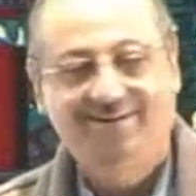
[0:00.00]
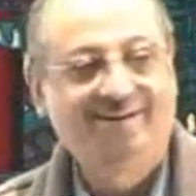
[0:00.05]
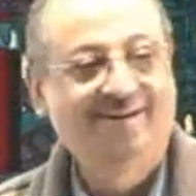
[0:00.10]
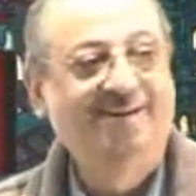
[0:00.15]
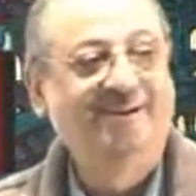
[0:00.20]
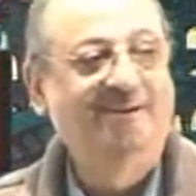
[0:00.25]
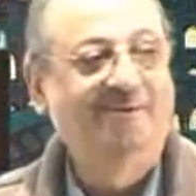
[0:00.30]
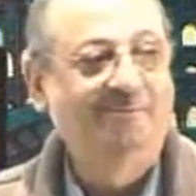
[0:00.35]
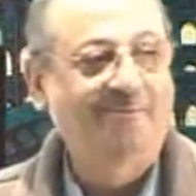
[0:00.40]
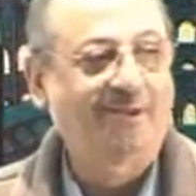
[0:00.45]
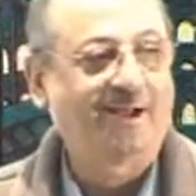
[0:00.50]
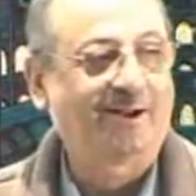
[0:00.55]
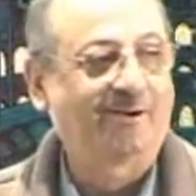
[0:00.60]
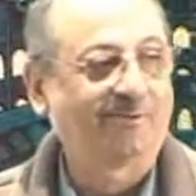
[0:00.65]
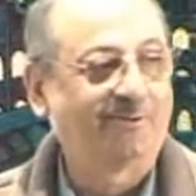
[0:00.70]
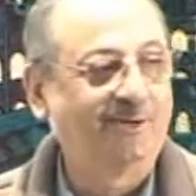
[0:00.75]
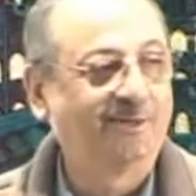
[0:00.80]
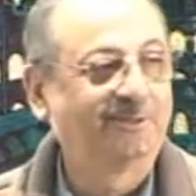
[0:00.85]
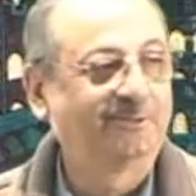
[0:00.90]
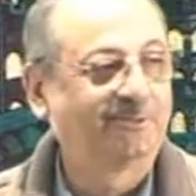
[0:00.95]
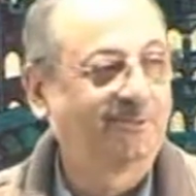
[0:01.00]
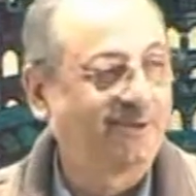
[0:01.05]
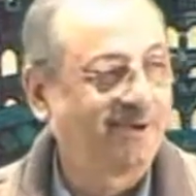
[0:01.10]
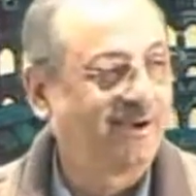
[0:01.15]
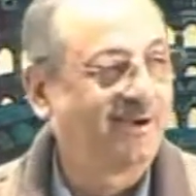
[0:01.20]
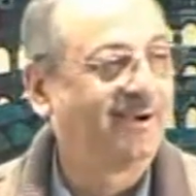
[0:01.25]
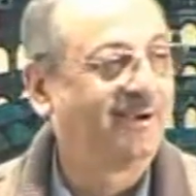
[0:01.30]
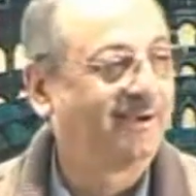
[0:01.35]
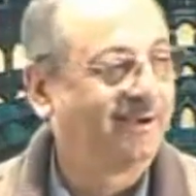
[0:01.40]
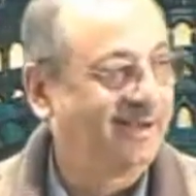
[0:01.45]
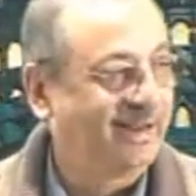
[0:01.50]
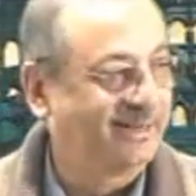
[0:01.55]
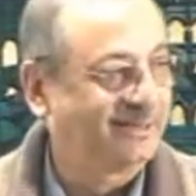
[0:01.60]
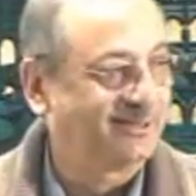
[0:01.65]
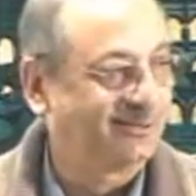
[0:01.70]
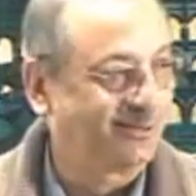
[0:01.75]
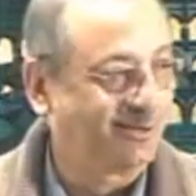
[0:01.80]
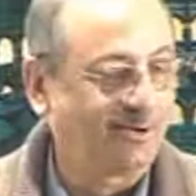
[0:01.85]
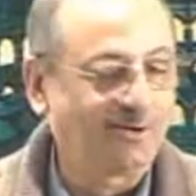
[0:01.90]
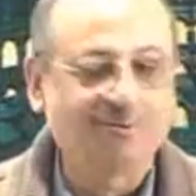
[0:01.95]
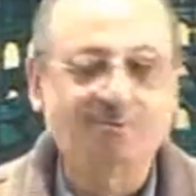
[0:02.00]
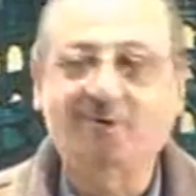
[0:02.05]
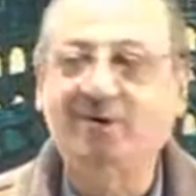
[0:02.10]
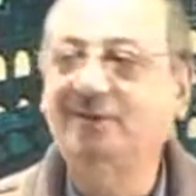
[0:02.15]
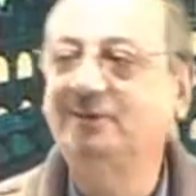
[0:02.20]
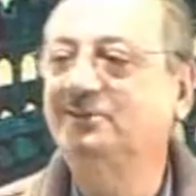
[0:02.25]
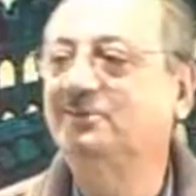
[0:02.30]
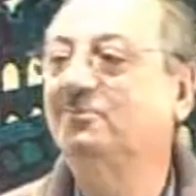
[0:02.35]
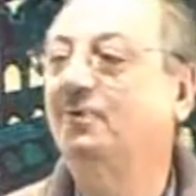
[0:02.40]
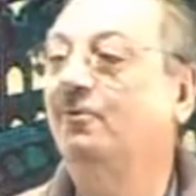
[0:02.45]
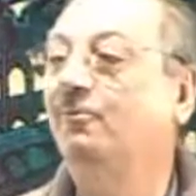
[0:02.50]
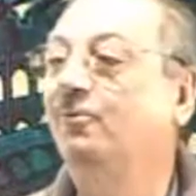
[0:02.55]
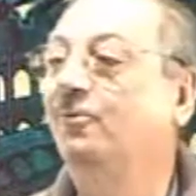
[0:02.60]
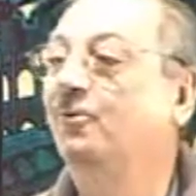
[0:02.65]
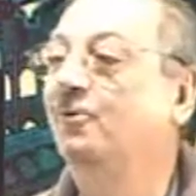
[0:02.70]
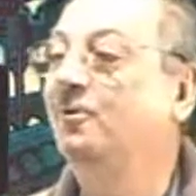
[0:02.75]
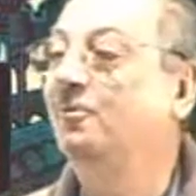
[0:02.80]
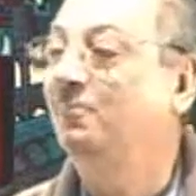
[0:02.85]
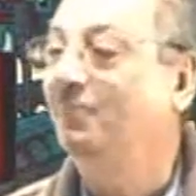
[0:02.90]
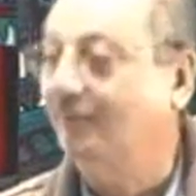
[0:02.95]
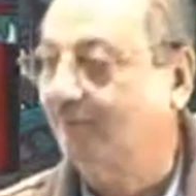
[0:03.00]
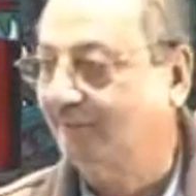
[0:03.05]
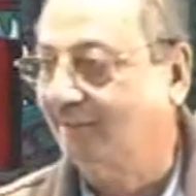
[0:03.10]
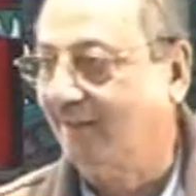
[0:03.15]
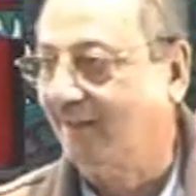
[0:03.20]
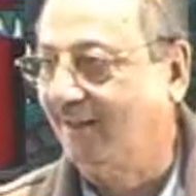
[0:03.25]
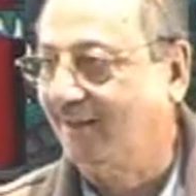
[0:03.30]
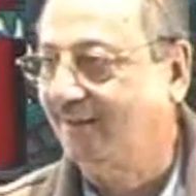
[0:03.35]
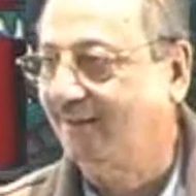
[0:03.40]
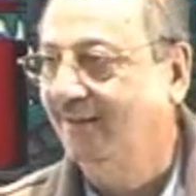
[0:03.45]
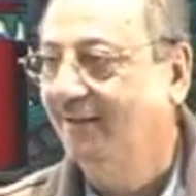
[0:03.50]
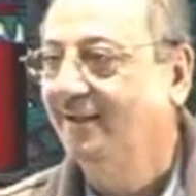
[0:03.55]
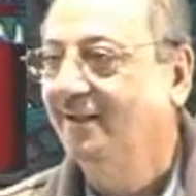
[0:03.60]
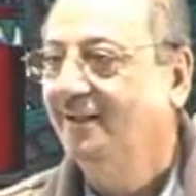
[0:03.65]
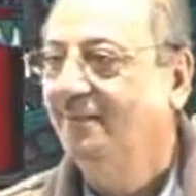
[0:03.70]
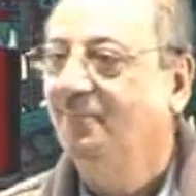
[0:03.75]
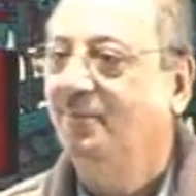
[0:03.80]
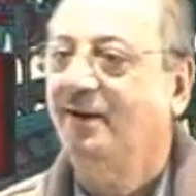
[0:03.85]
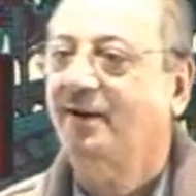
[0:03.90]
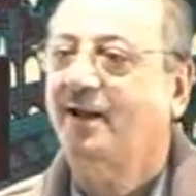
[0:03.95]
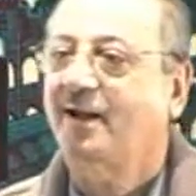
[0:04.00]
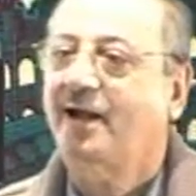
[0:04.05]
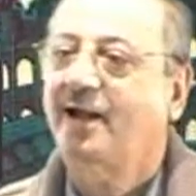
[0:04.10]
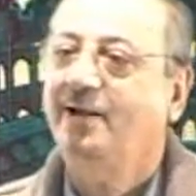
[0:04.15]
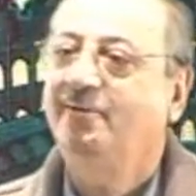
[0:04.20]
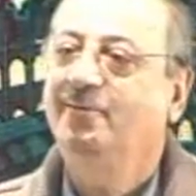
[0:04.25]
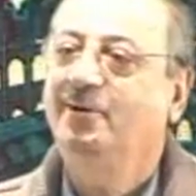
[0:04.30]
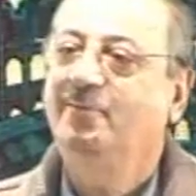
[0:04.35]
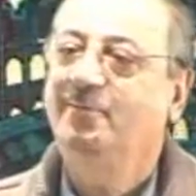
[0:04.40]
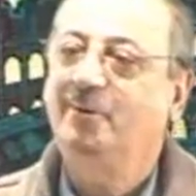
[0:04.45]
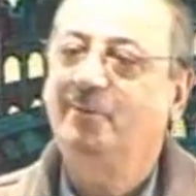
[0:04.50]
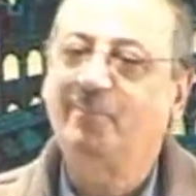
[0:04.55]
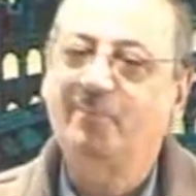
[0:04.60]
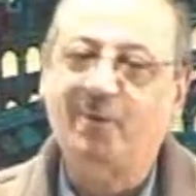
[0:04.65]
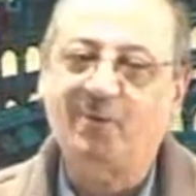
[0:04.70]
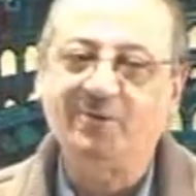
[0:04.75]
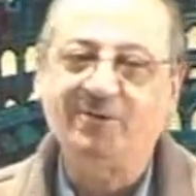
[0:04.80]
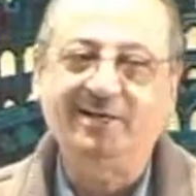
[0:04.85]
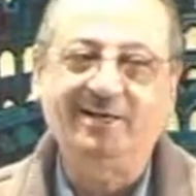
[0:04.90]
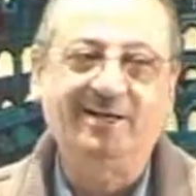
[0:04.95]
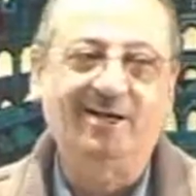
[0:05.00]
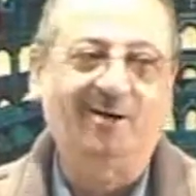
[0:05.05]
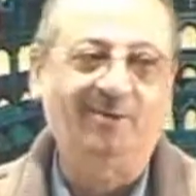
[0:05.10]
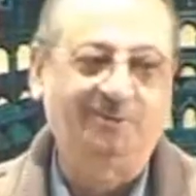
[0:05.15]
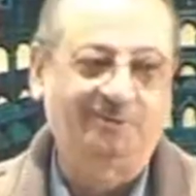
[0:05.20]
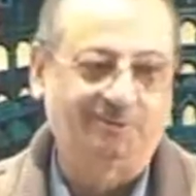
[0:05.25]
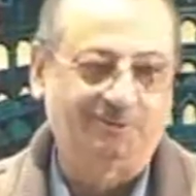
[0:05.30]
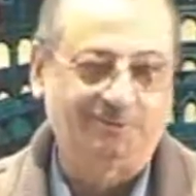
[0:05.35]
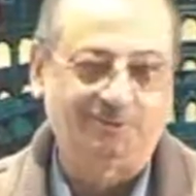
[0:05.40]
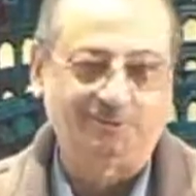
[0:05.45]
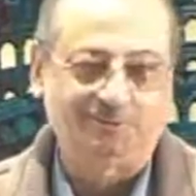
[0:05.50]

We are going to learn later on what is mafulun mutlaq. But I will be pointing out to you.